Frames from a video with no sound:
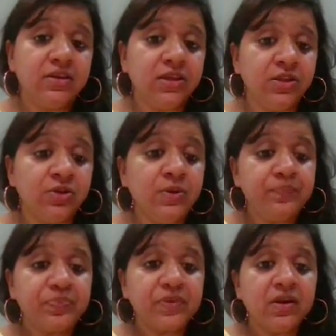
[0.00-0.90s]
you know,
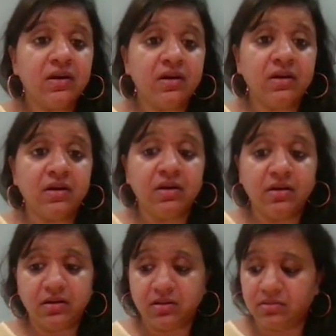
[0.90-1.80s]
uh,
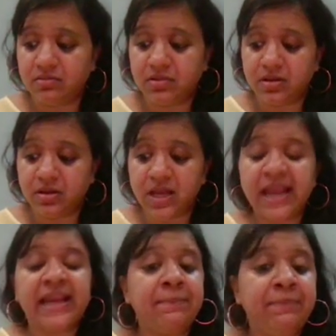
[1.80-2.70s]

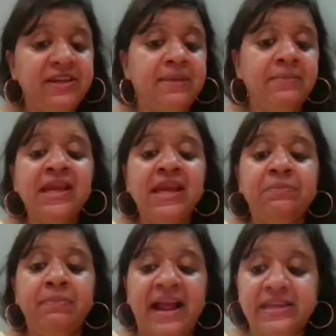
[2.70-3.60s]
an epidemic and
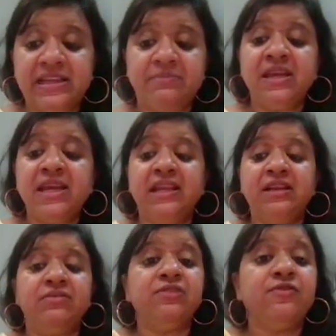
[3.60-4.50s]
pandemic, and it
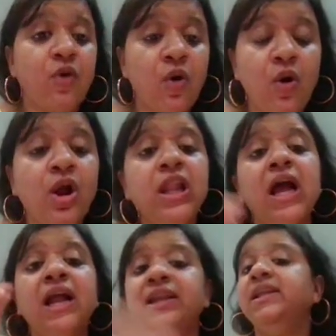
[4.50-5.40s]
will fall
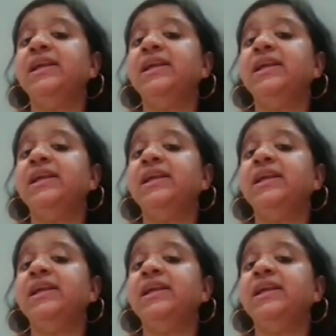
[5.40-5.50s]
under the